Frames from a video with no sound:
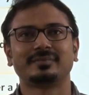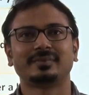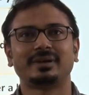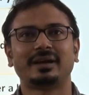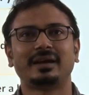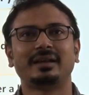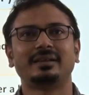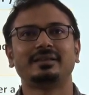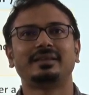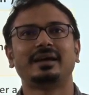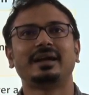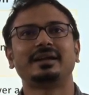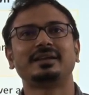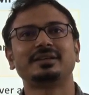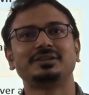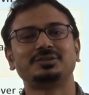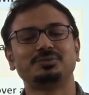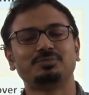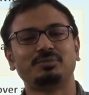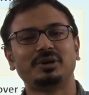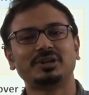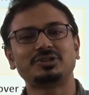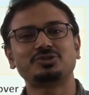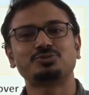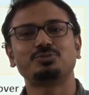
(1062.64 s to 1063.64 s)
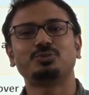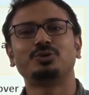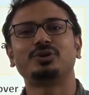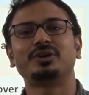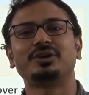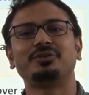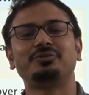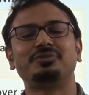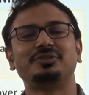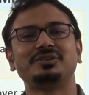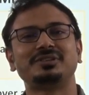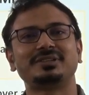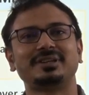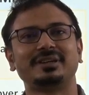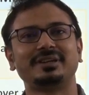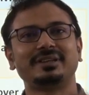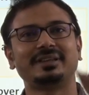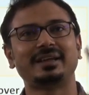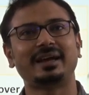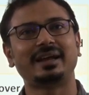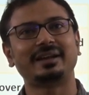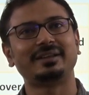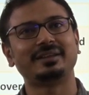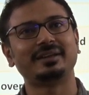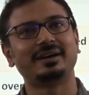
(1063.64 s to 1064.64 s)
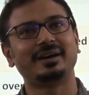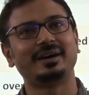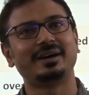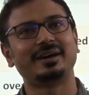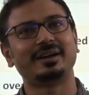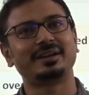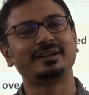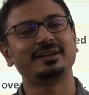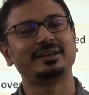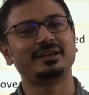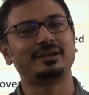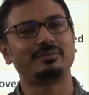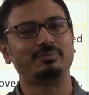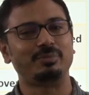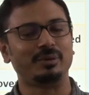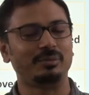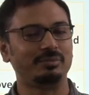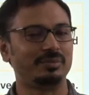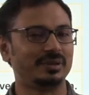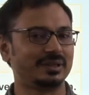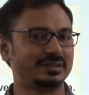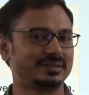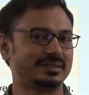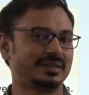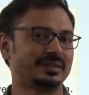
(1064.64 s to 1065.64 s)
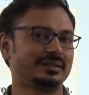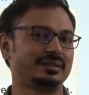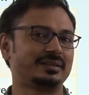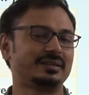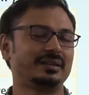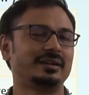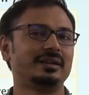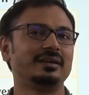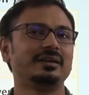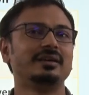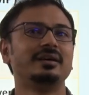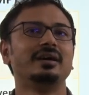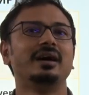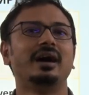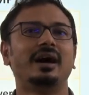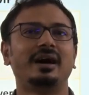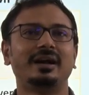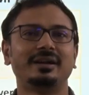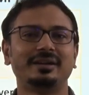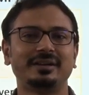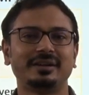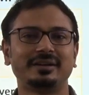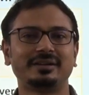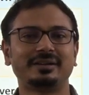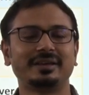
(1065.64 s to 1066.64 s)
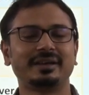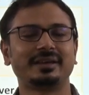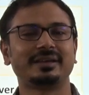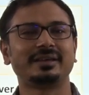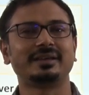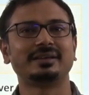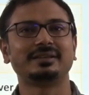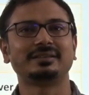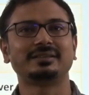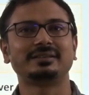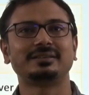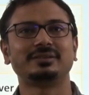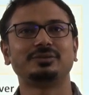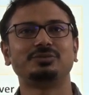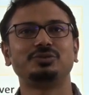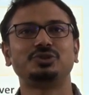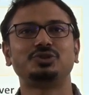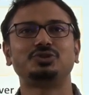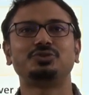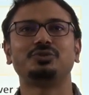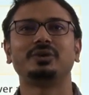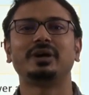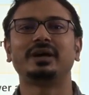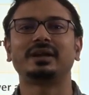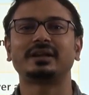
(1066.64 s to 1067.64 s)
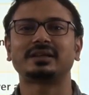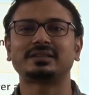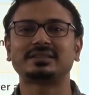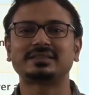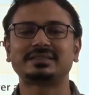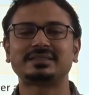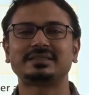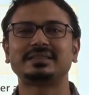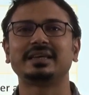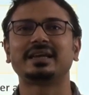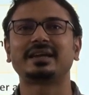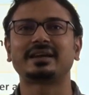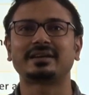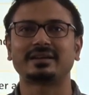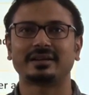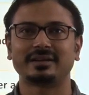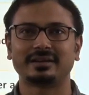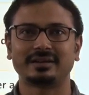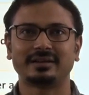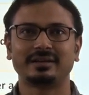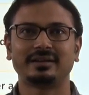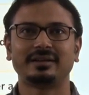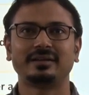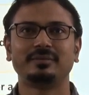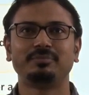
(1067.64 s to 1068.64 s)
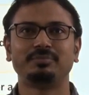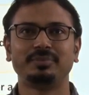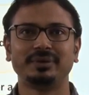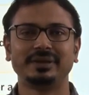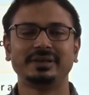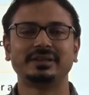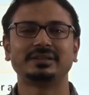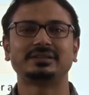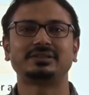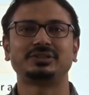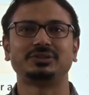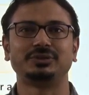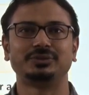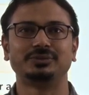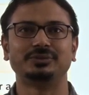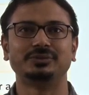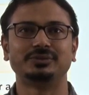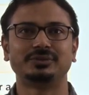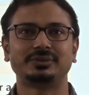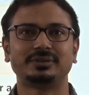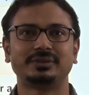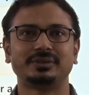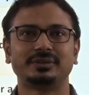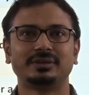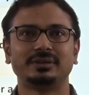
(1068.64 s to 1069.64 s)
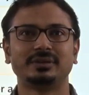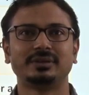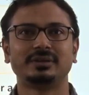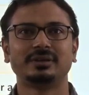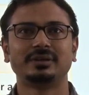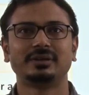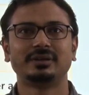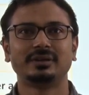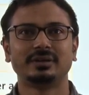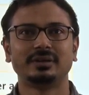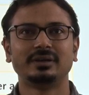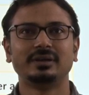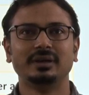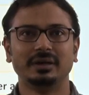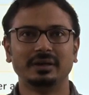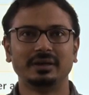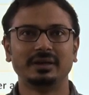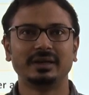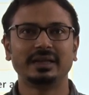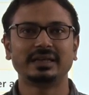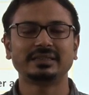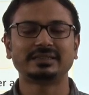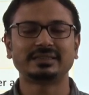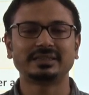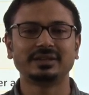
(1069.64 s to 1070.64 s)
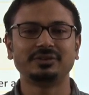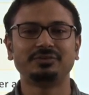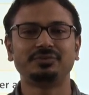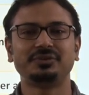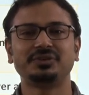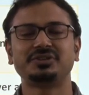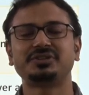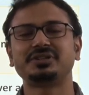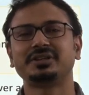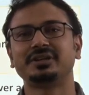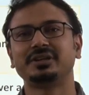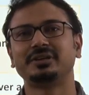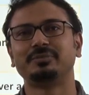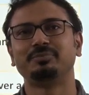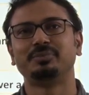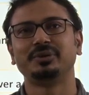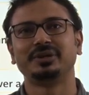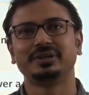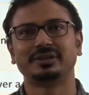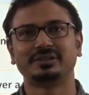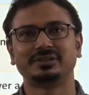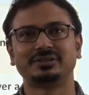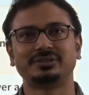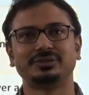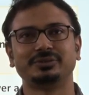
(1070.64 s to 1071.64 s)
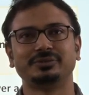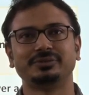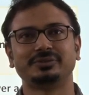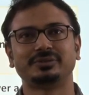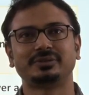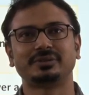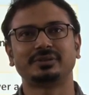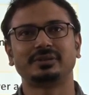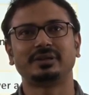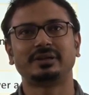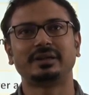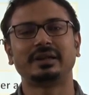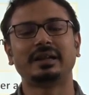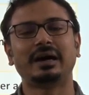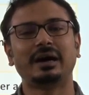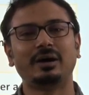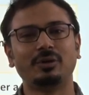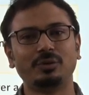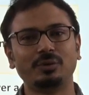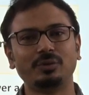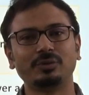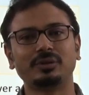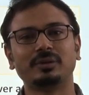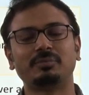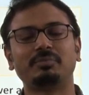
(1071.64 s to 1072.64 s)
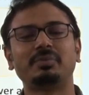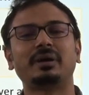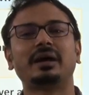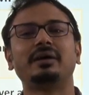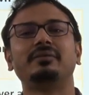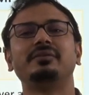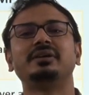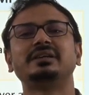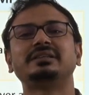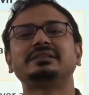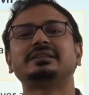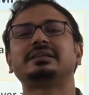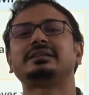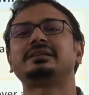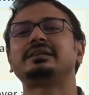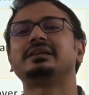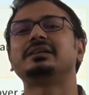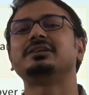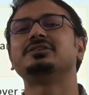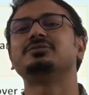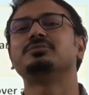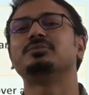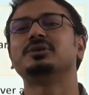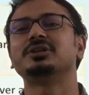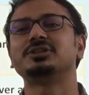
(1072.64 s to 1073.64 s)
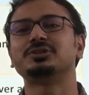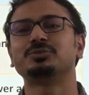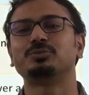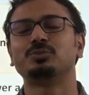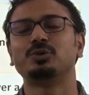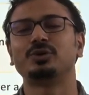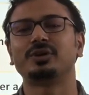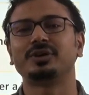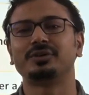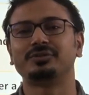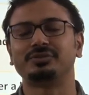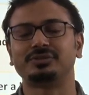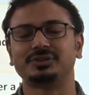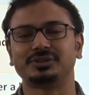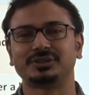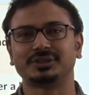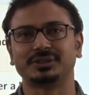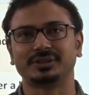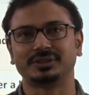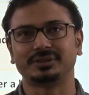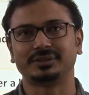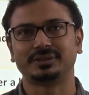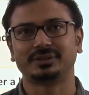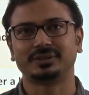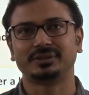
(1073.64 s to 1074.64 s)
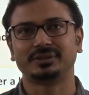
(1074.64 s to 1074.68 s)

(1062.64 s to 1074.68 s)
And that is much more efficient than the earlier public sector undertakings, which were sick P S Us, less efficient P S Us. Now the private sector is much more efficient